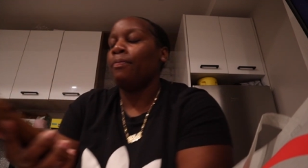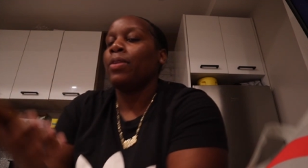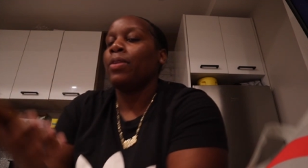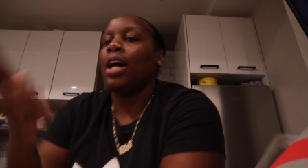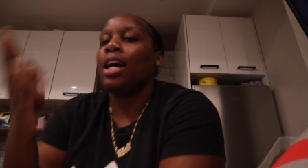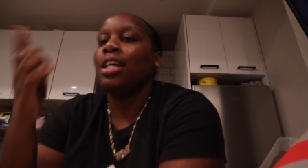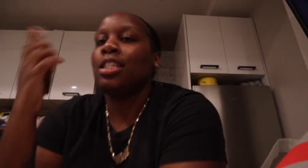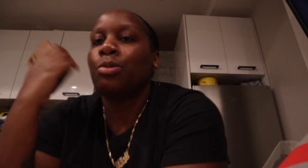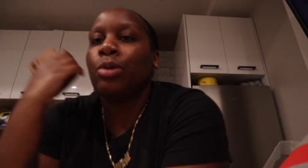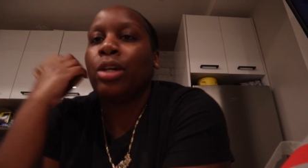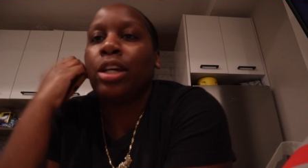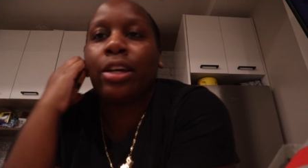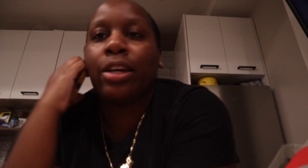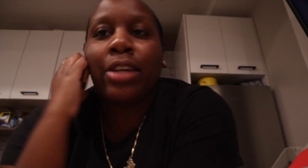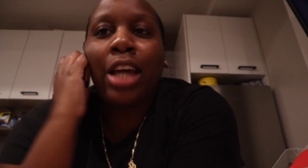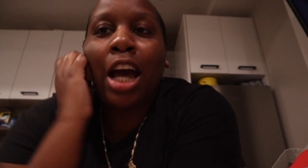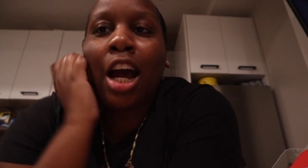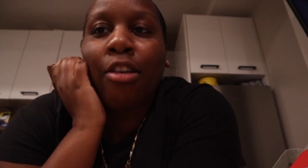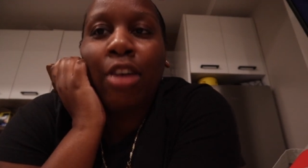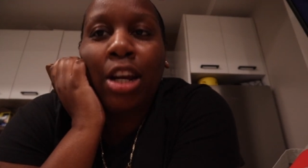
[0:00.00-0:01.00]
I swear,
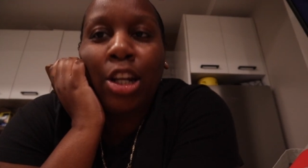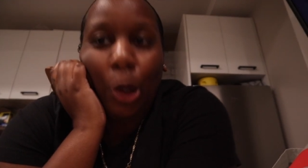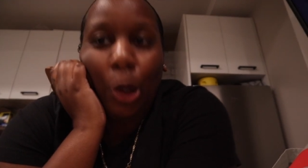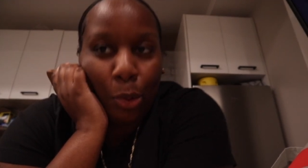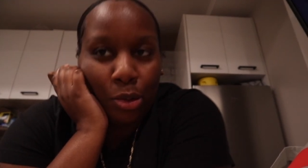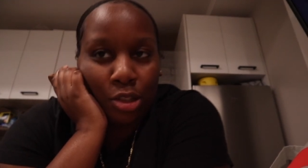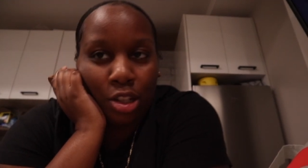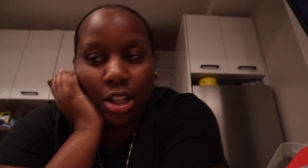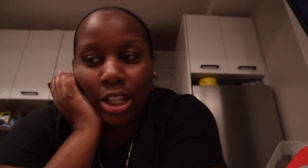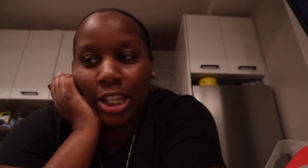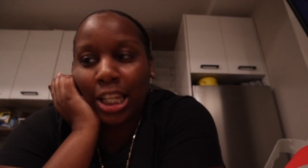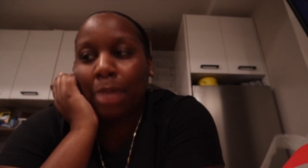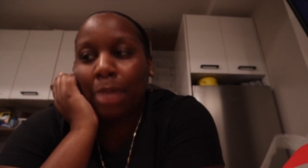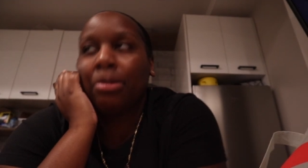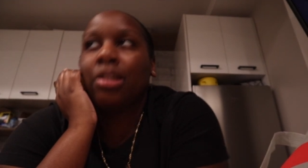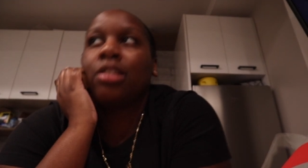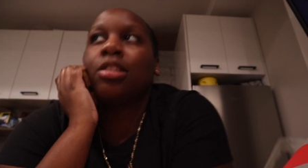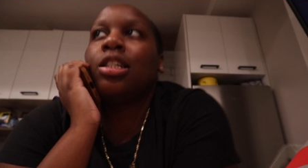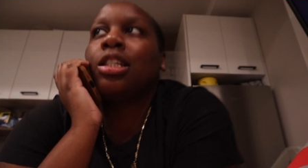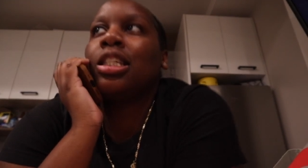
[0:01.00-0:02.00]
y'all already know we starting a hair
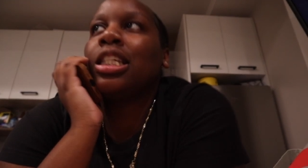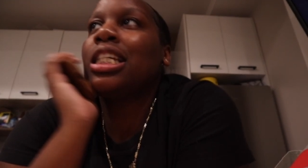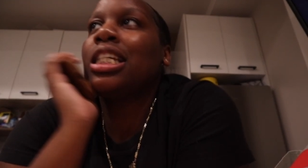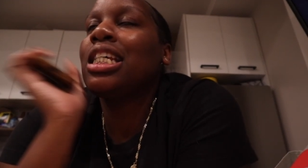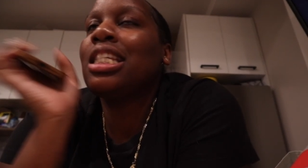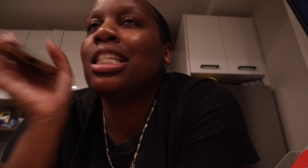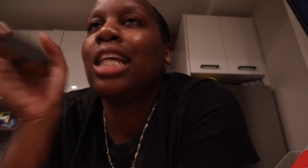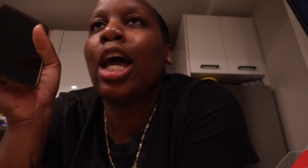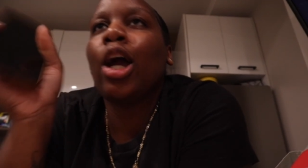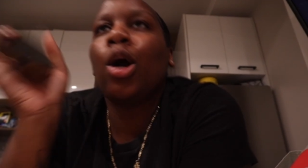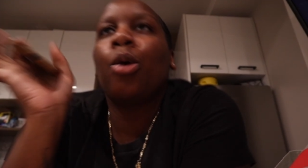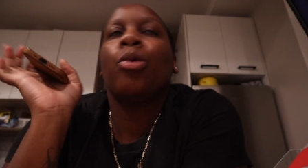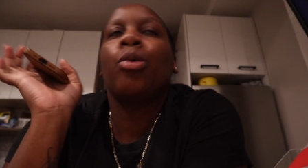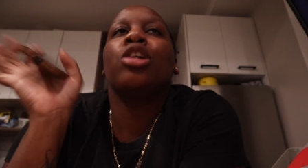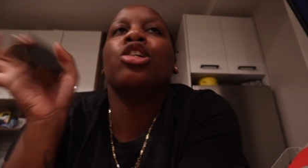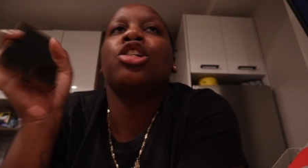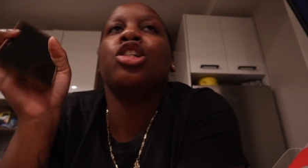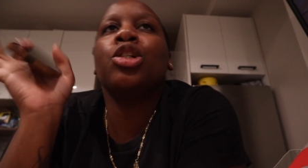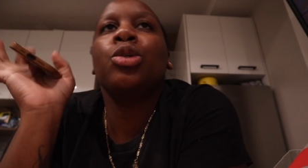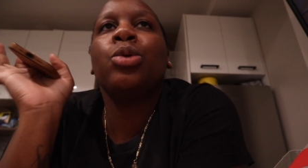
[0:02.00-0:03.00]
business. And it's like
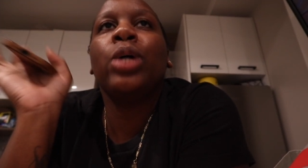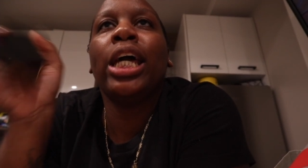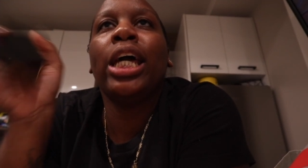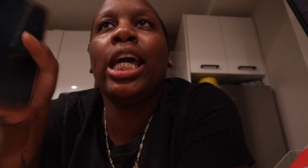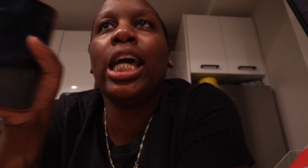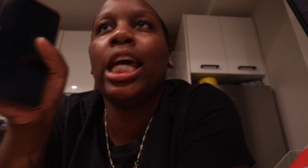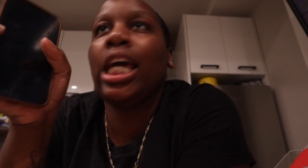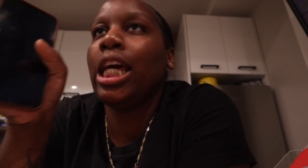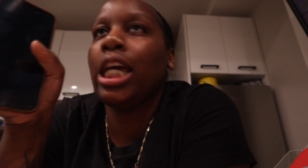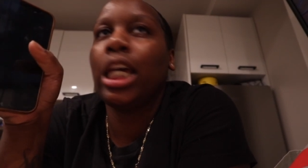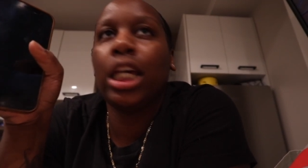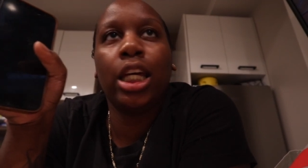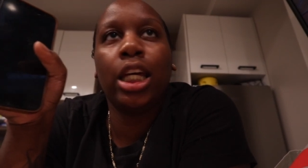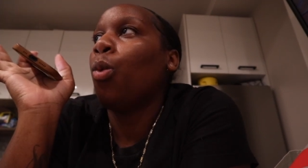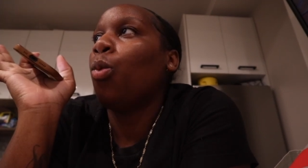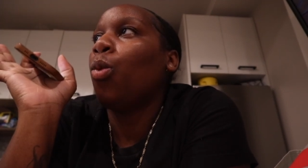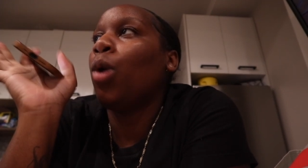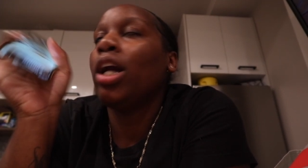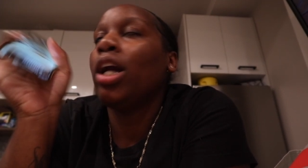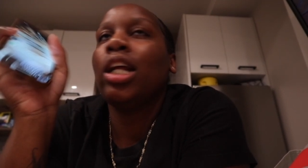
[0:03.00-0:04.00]
once you hit
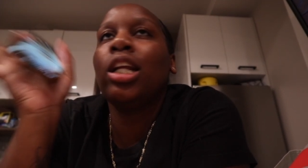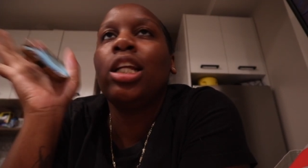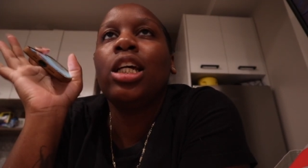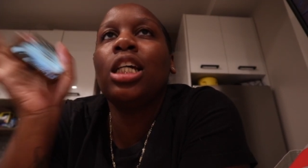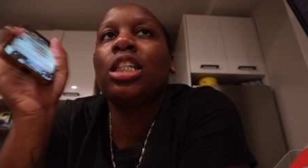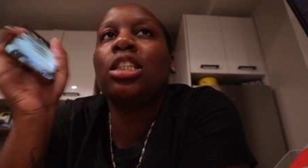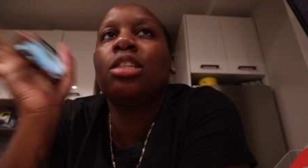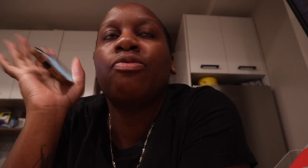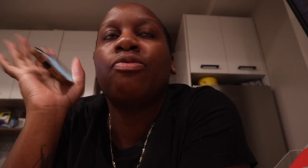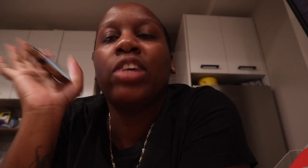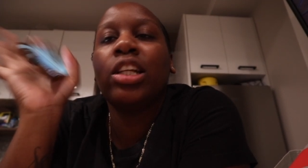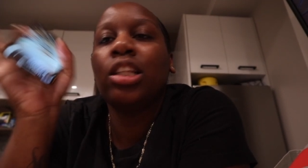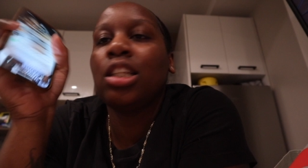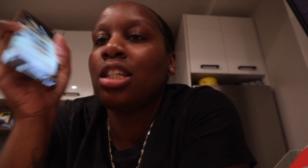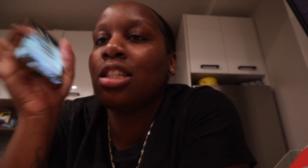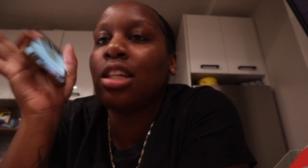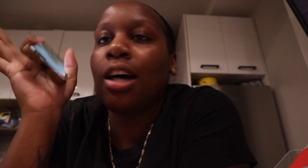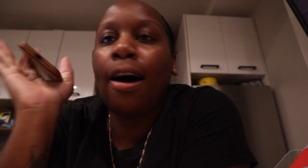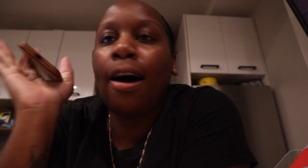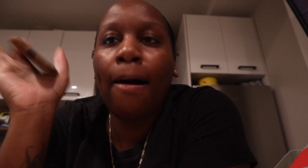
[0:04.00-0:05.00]
one of these
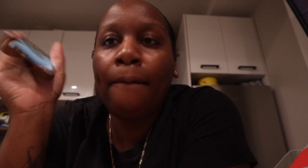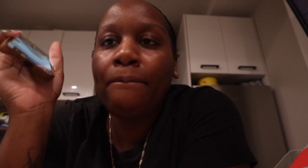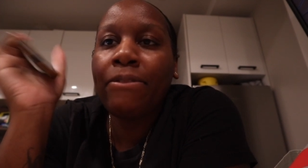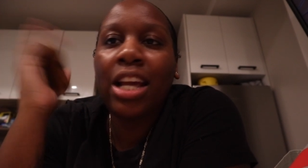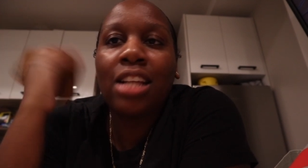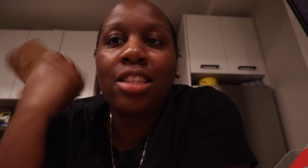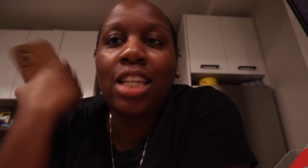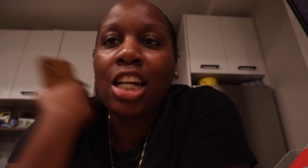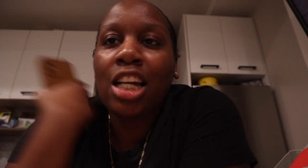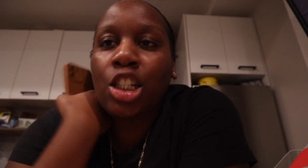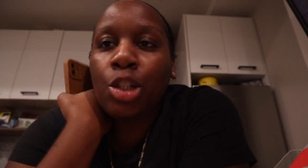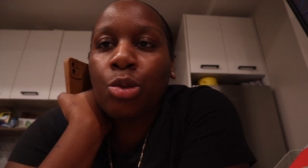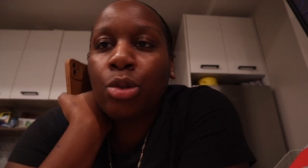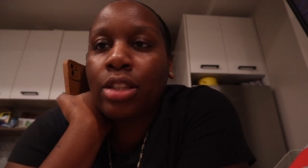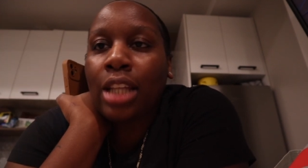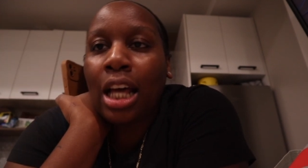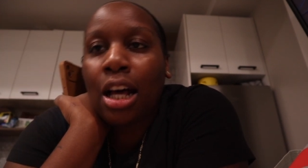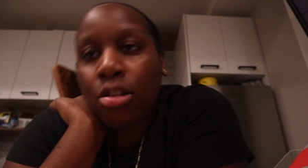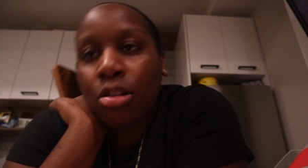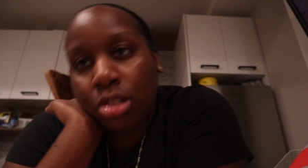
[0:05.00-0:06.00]
vendors up, they text you a
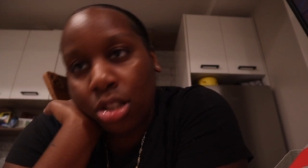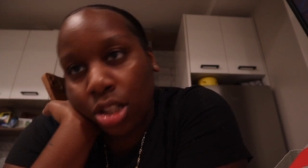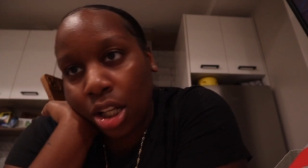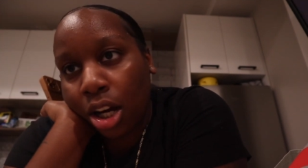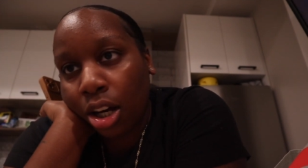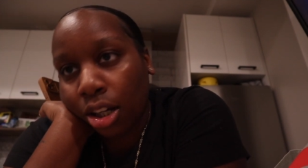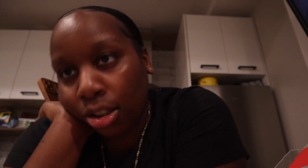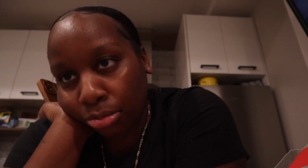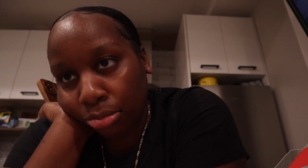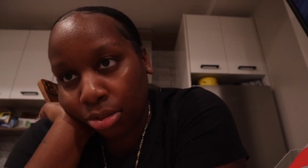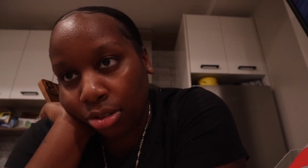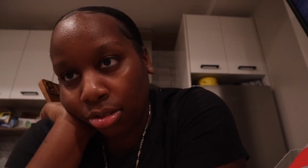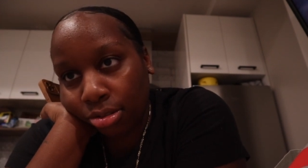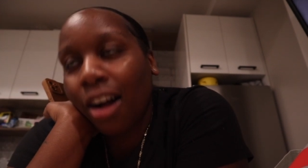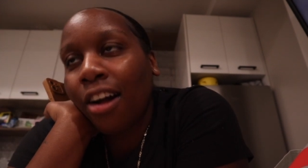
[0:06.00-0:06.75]
thousand times.